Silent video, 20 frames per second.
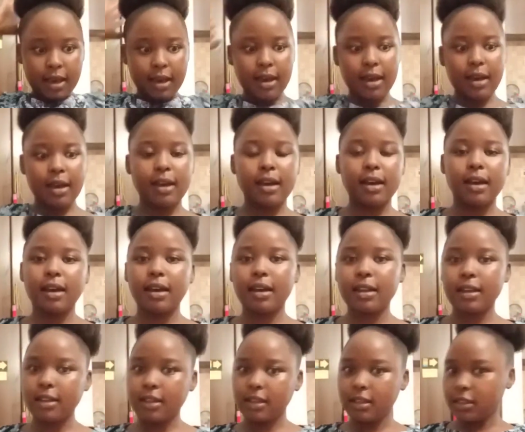
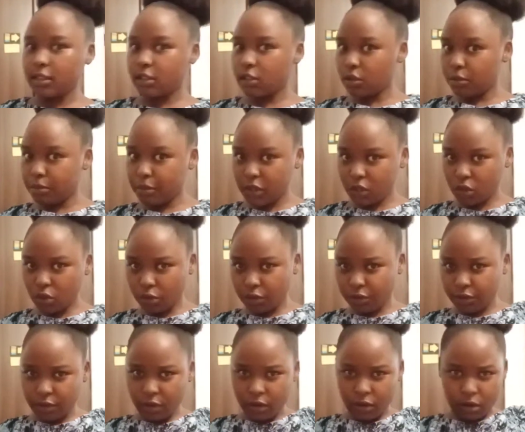add a little bit
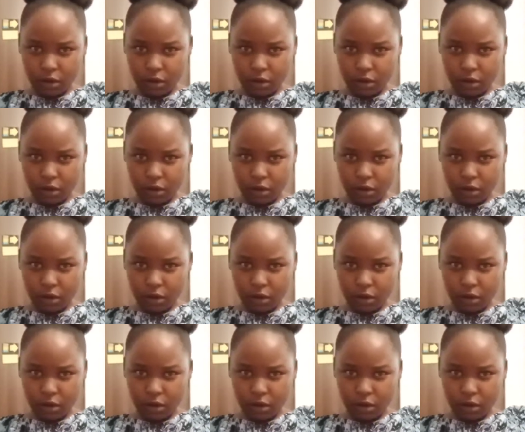of